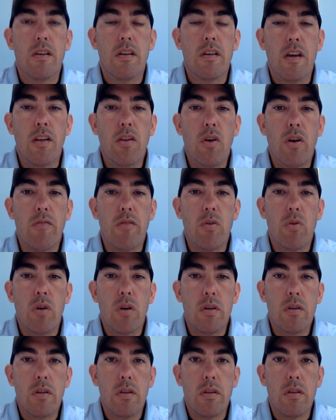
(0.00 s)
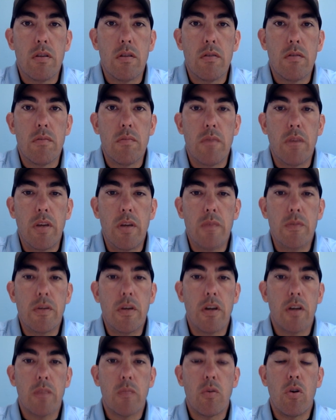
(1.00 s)
Hello, everyone. My name is
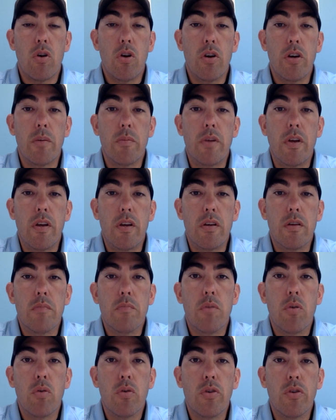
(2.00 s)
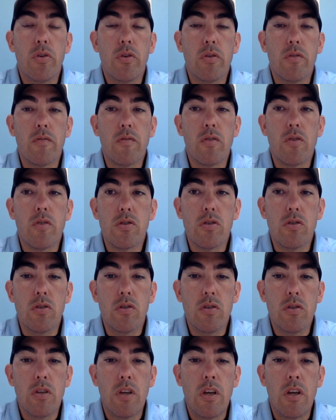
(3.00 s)
Eric Monroe. I'm the head of Boulder Universal.